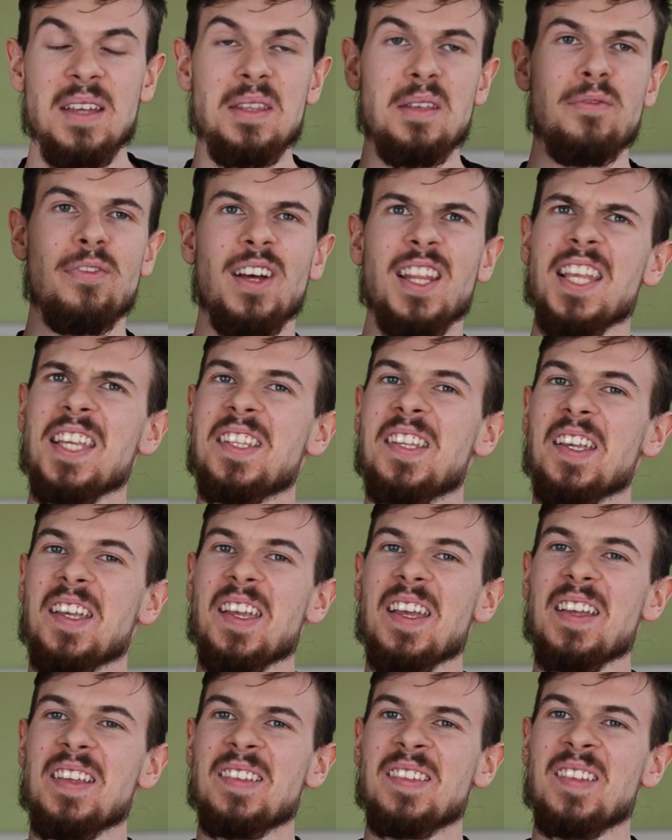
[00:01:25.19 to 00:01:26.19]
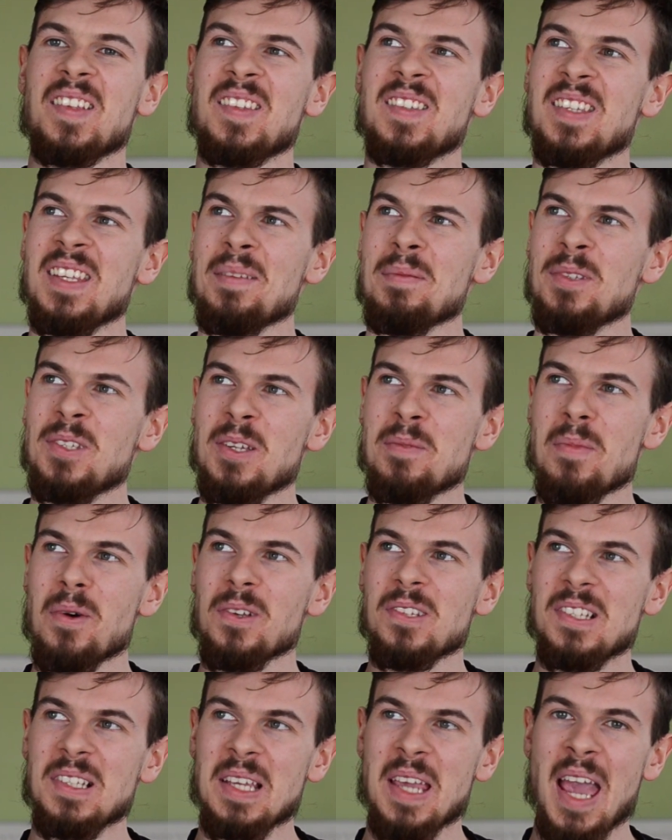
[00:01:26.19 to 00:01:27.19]
And the funny thing is, this seems to
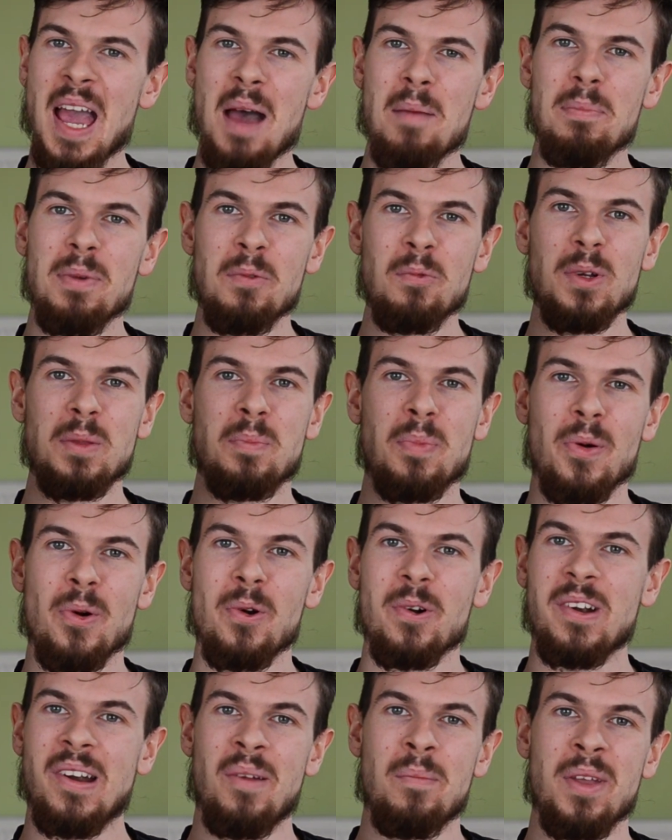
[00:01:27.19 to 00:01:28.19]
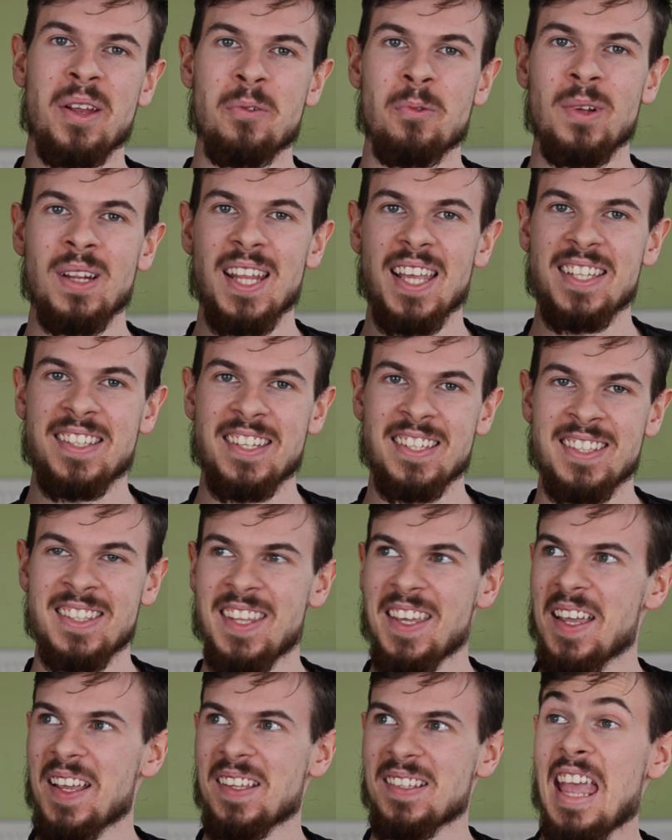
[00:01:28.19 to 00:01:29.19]
mostly happen with programming related
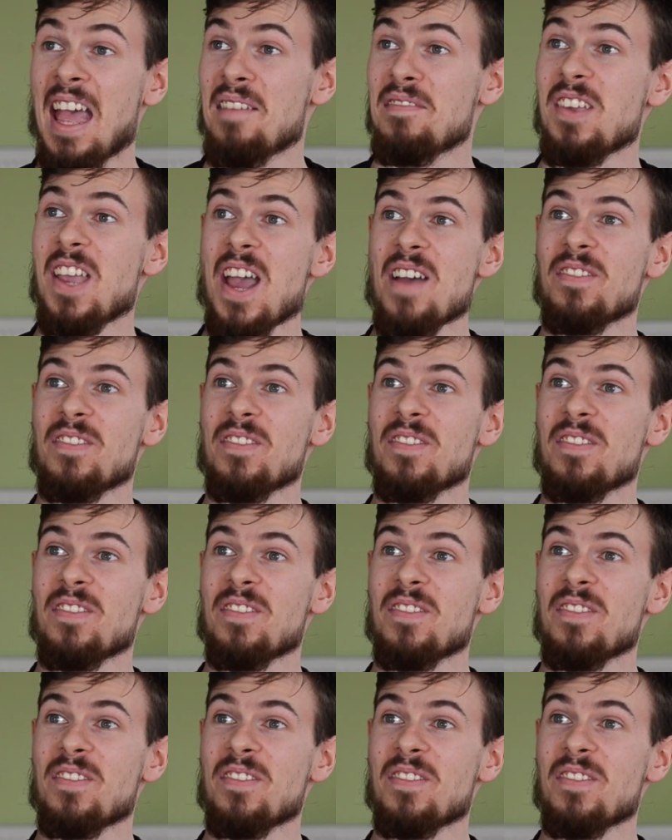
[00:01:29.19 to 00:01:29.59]
things. Have you